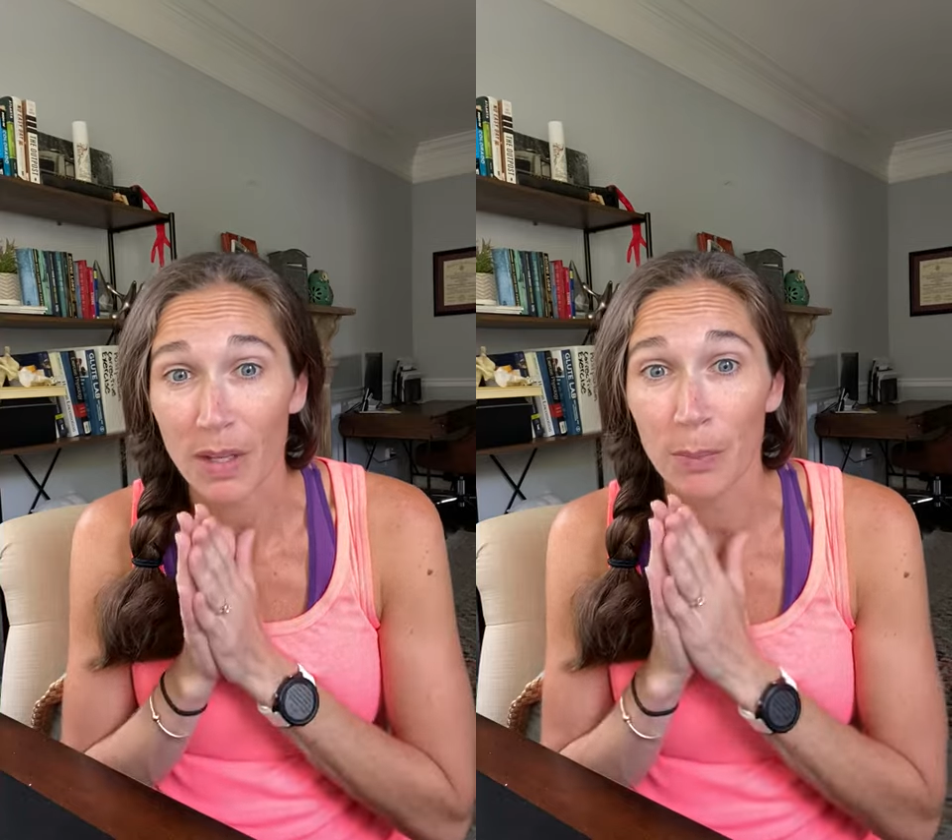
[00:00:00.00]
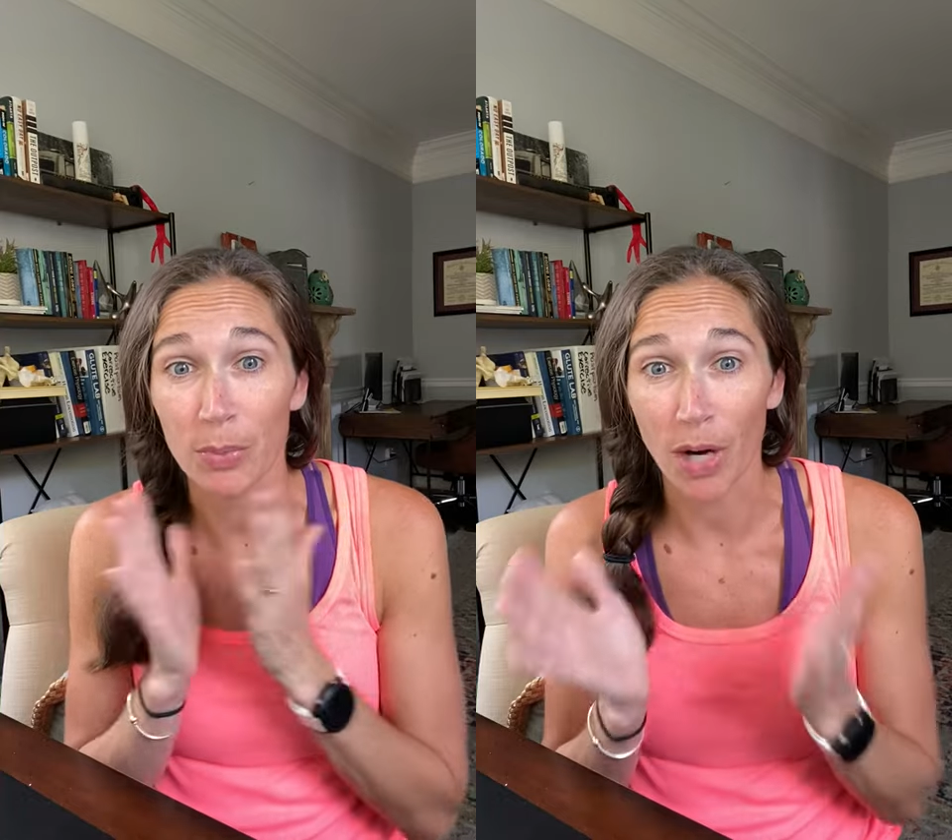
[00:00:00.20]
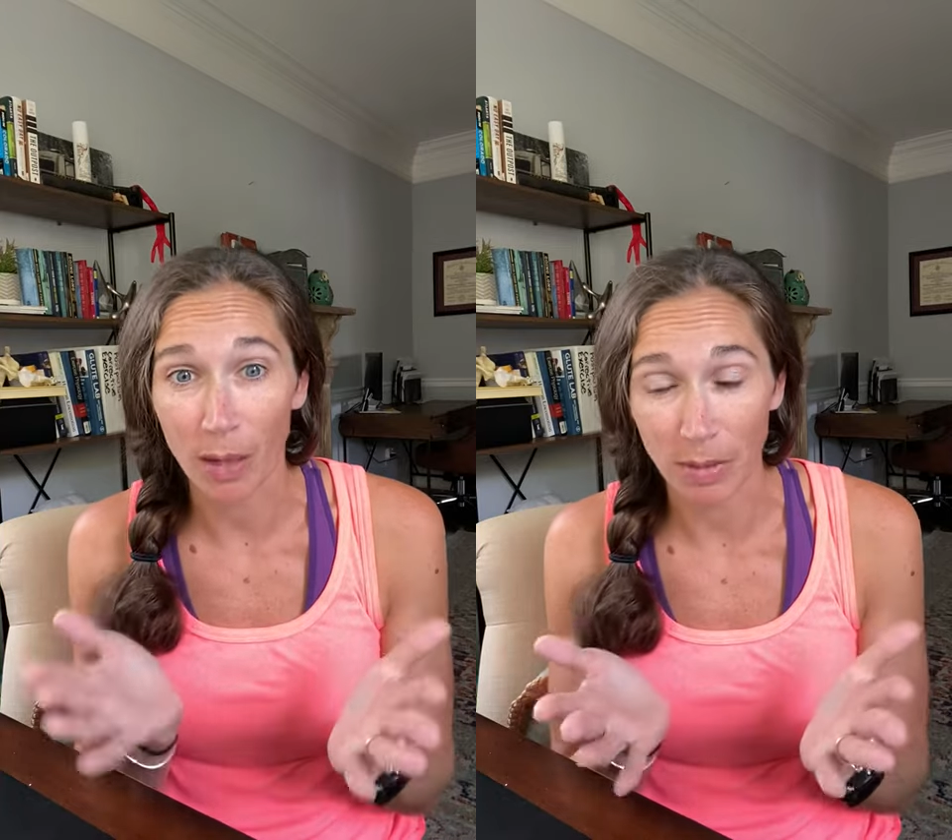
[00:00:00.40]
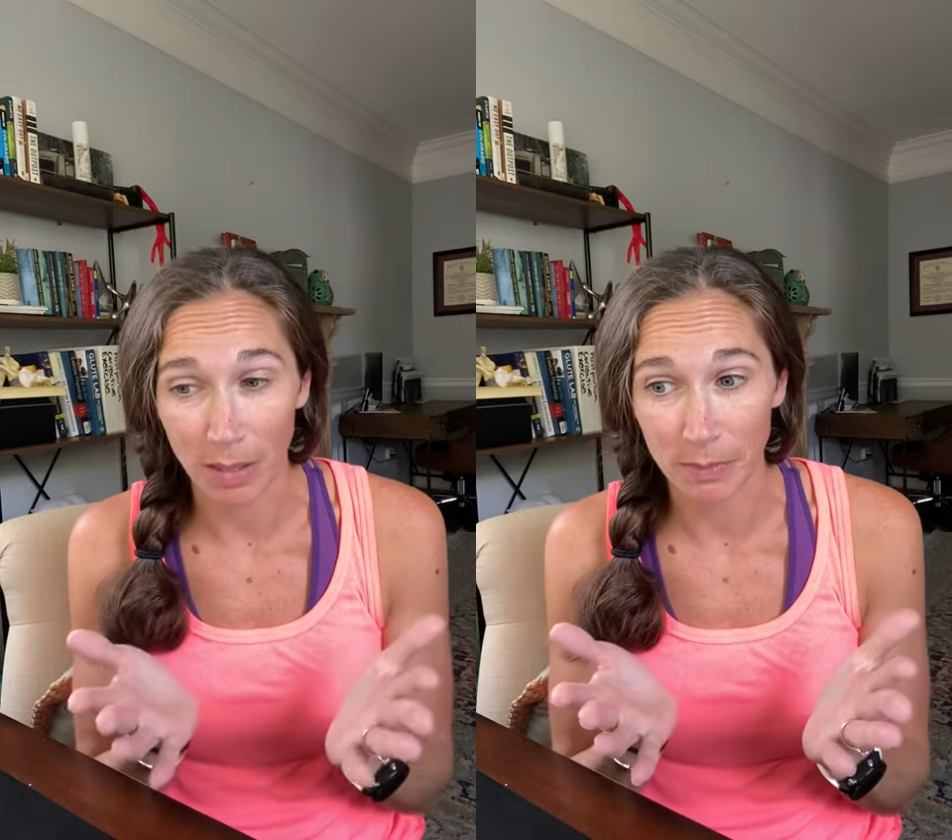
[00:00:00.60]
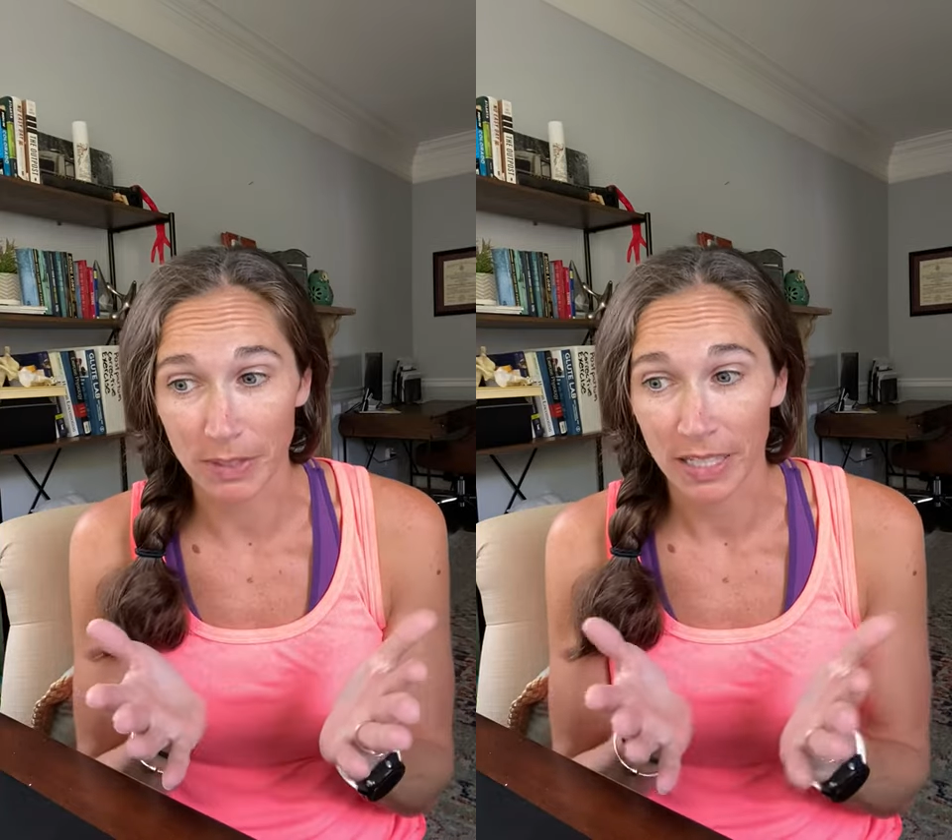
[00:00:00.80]

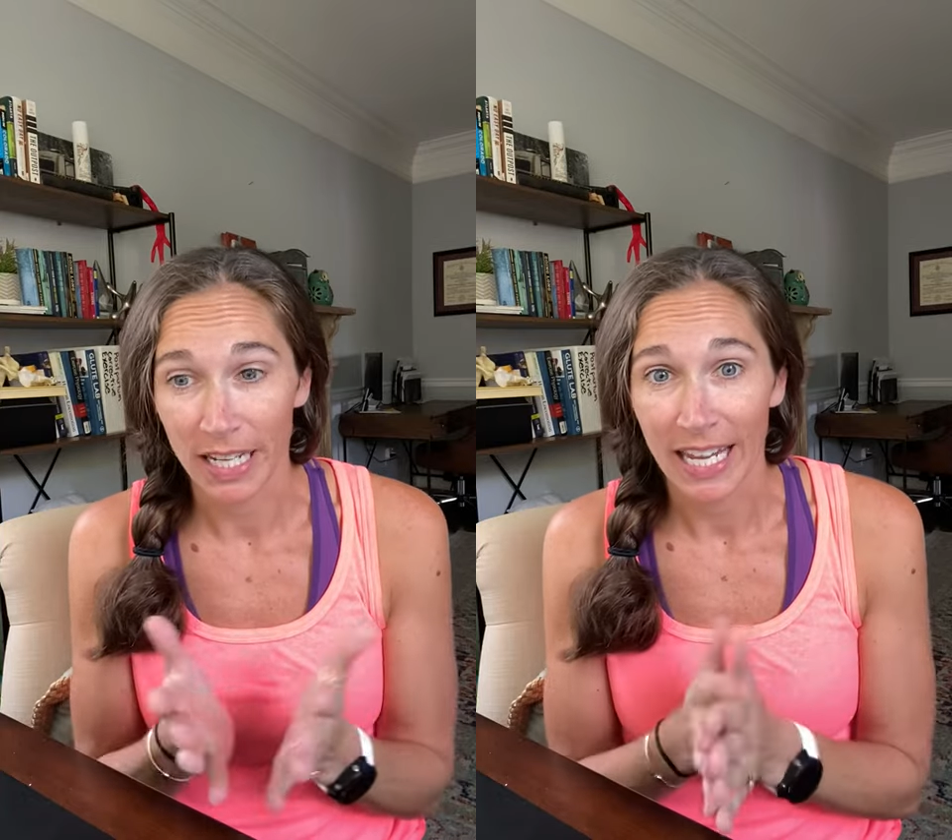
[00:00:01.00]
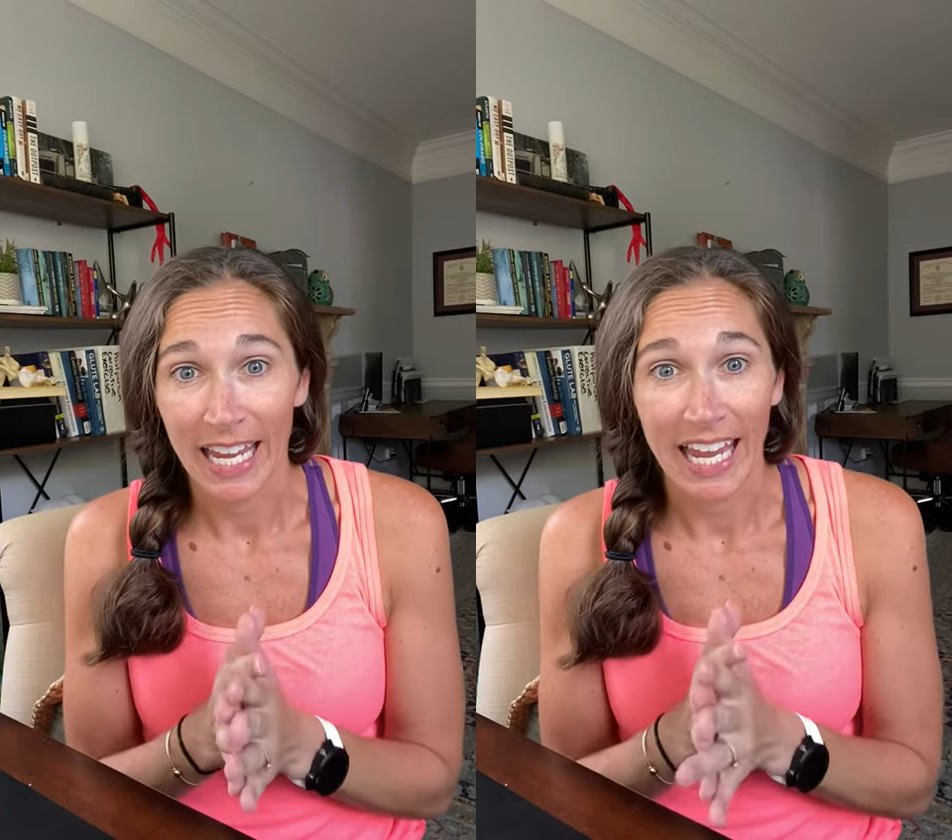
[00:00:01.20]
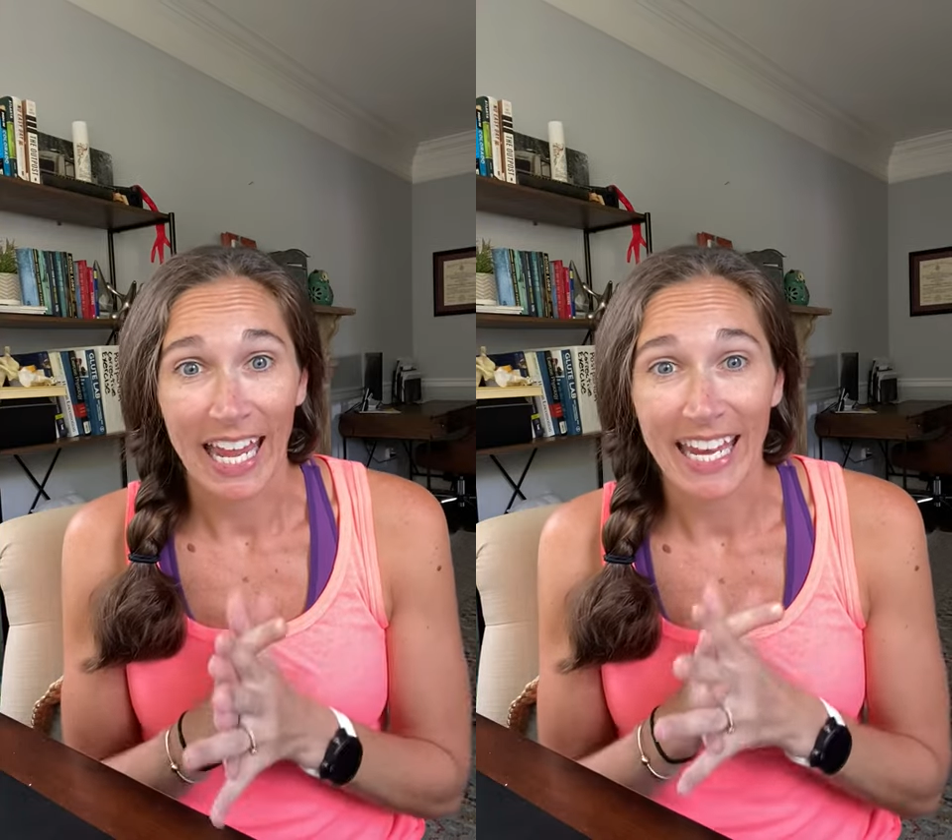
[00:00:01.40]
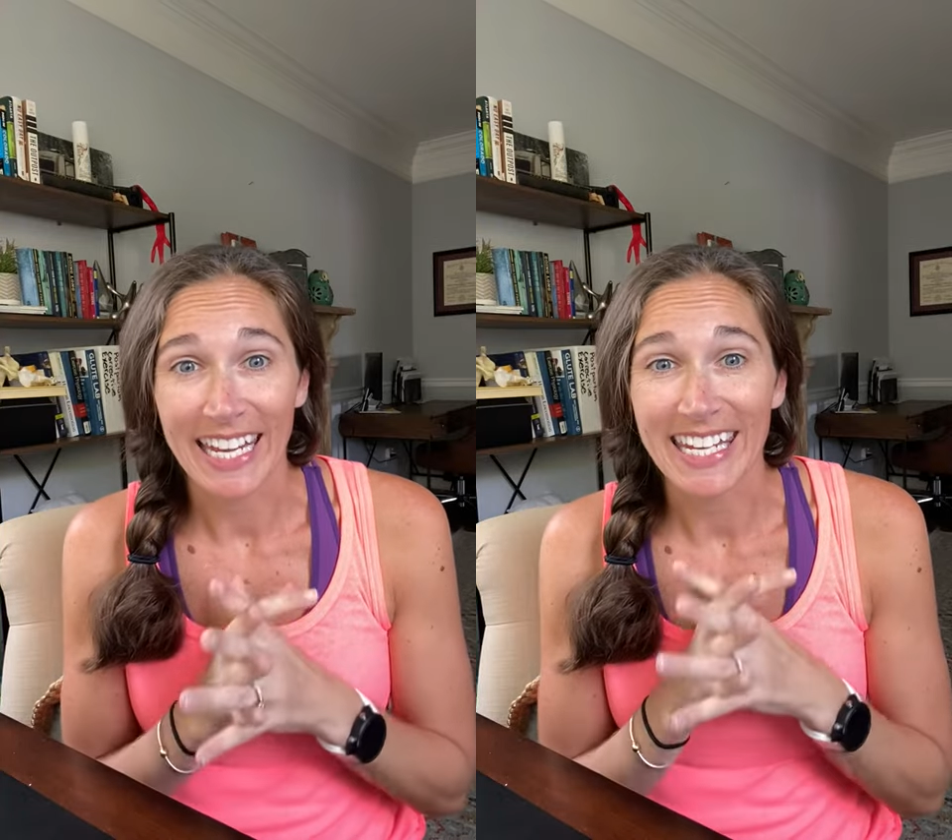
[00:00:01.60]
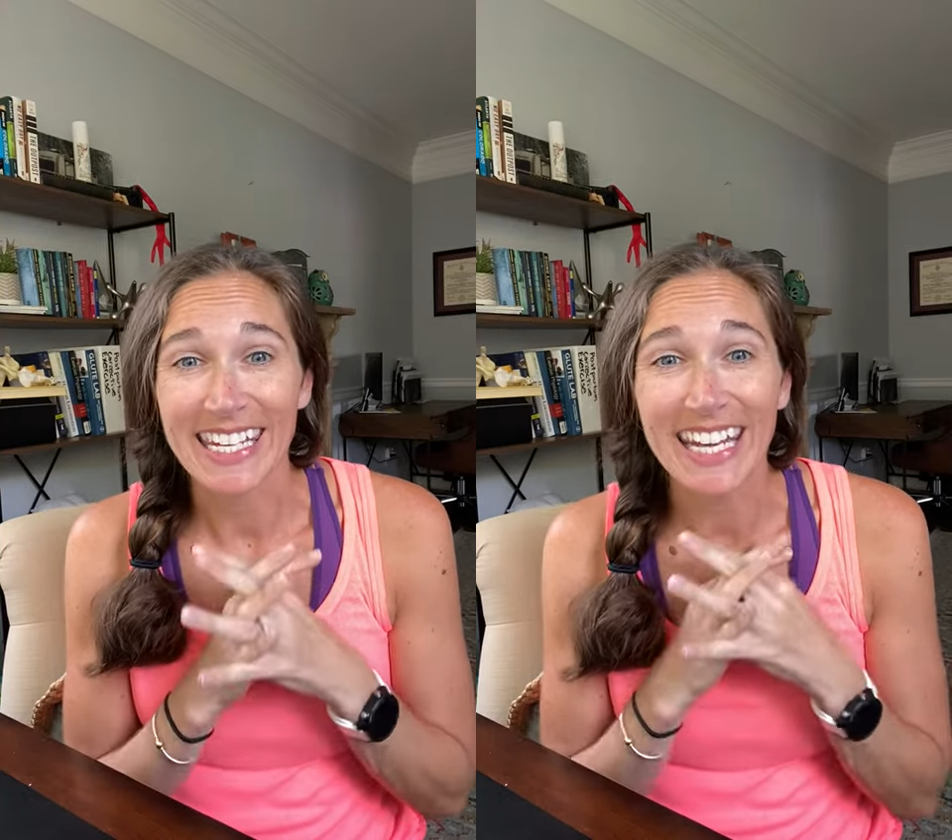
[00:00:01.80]
problems. And